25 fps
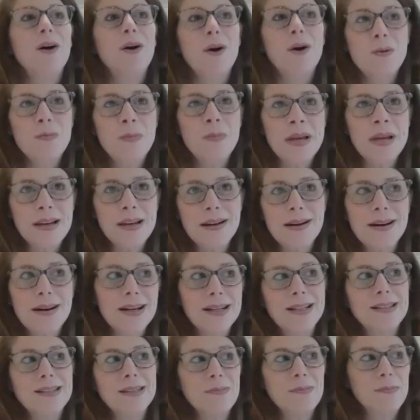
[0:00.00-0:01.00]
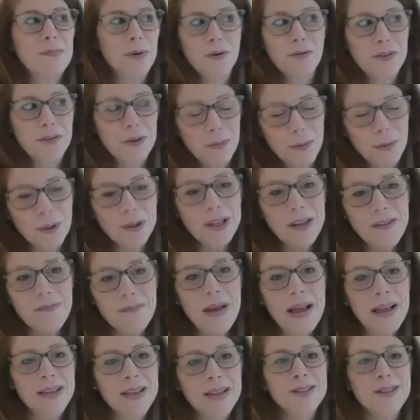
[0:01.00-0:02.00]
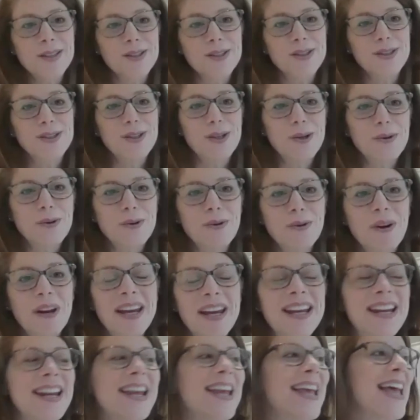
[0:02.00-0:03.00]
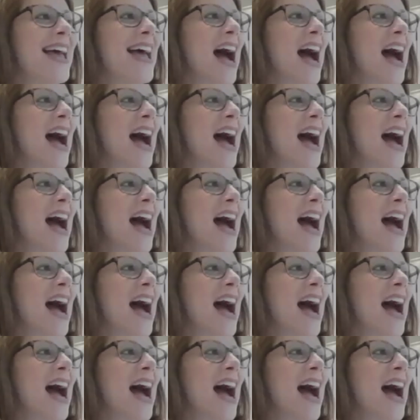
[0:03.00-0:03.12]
oh my God, it's the perfect work-life balance. It's so great.